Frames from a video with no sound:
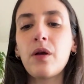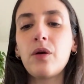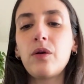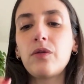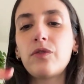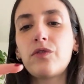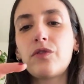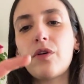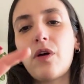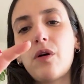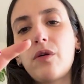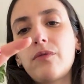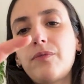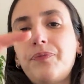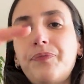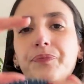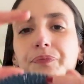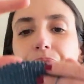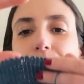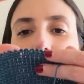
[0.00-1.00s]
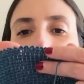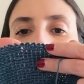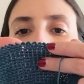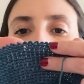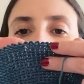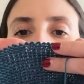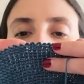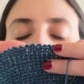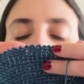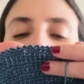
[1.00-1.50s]
So
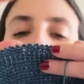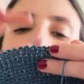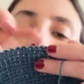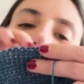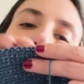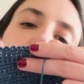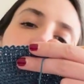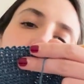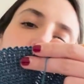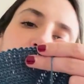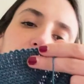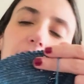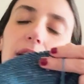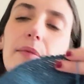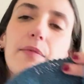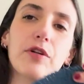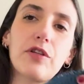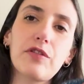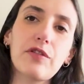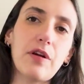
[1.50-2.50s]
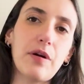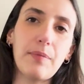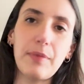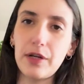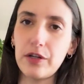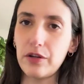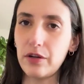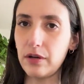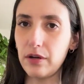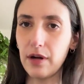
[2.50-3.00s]
just a little more, and then I'm just gonna
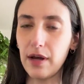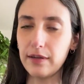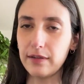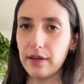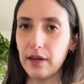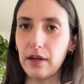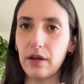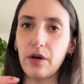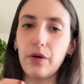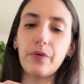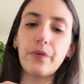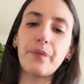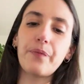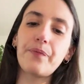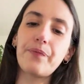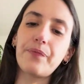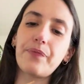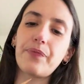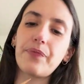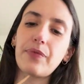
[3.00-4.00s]
measure as I go. One